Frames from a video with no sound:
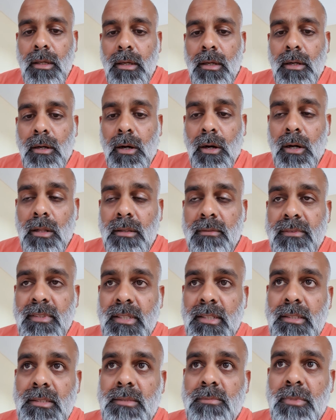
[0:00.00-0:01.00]
All of
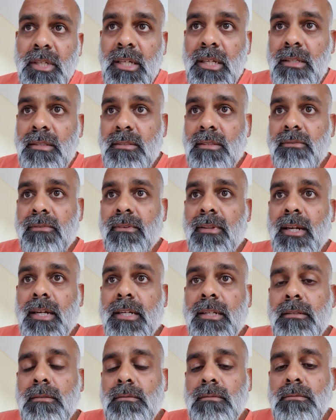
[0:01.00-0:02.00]
these beings of
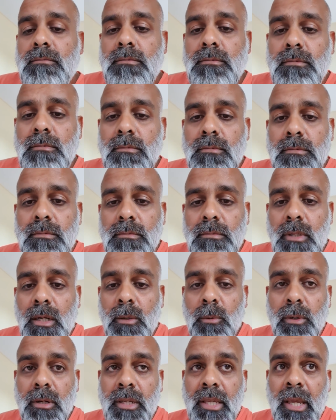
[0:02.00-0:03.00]
light are
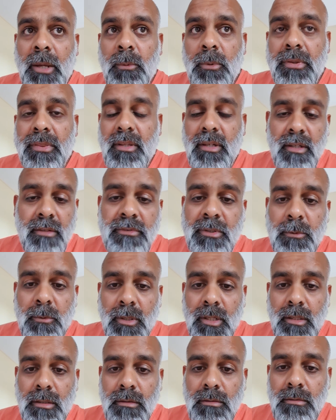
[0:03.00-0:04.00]
working with
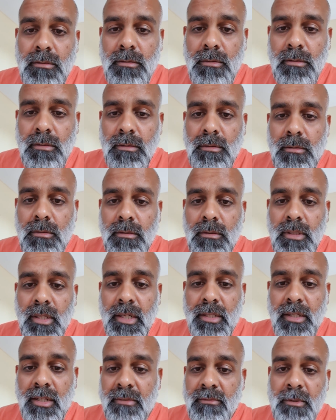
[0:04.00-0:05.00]
everyone,
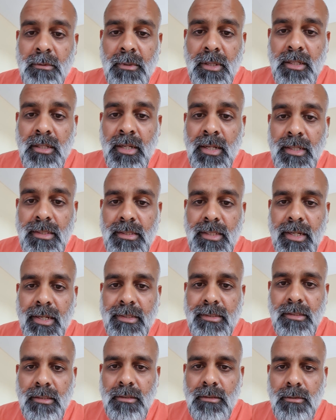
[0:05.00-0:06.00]
and everyone has
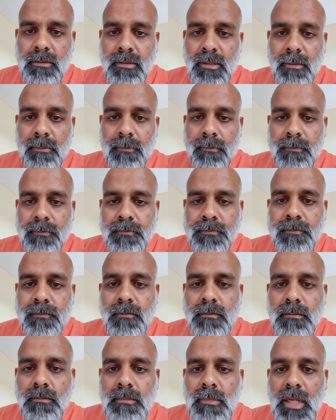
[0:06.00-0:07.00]
access to them.
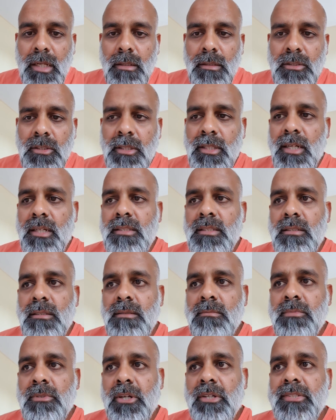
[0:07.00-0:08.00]
So there are
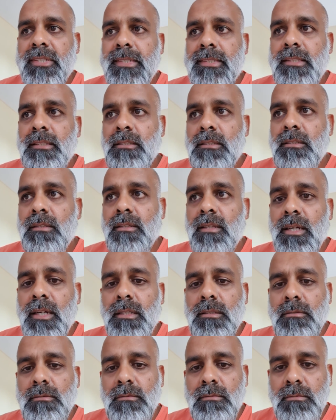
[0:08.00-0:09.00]
certain processes
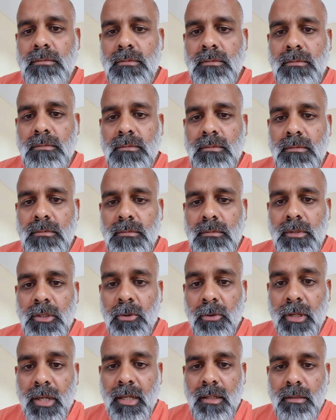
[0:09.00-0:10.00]
that you
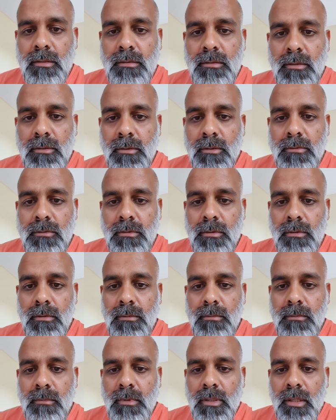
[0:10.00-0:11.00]
can go through
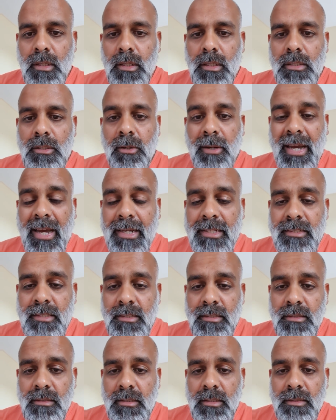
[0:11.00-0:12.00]
to
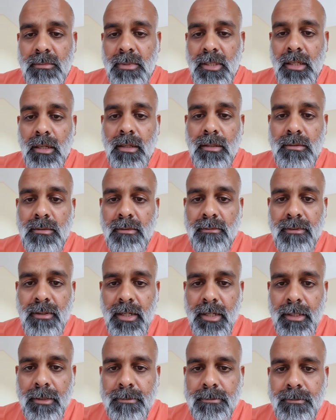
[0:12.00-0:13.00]
access these beings of
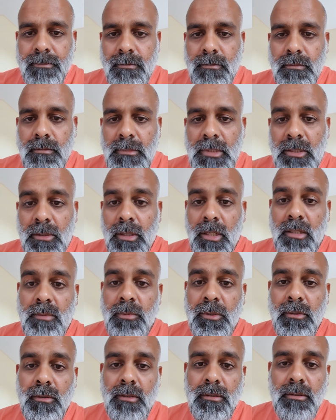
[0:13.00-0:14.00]
light to help
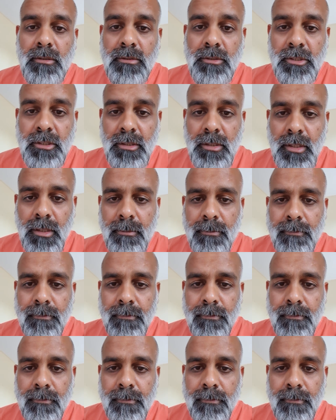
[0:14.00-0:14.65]
you on your journey.